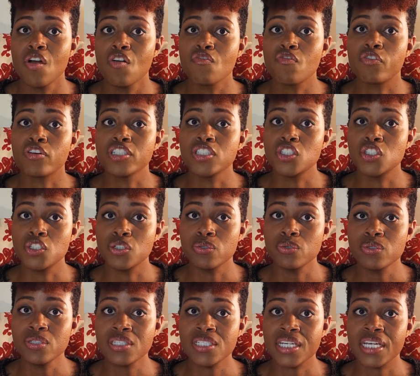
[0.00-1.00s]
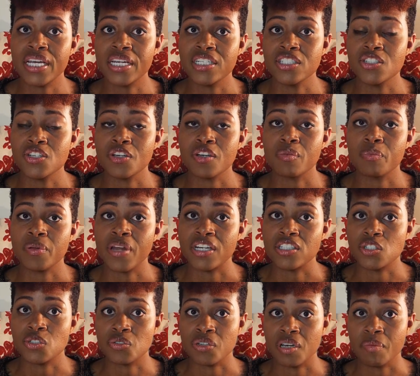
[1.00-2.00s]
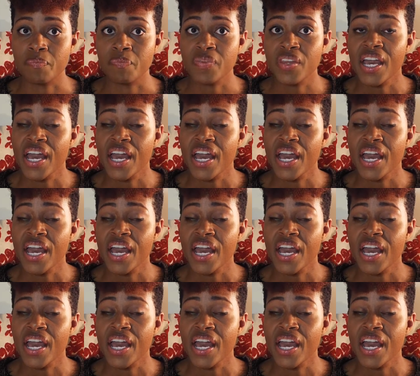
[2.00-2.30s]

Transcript: for juice to get into your bloodstream.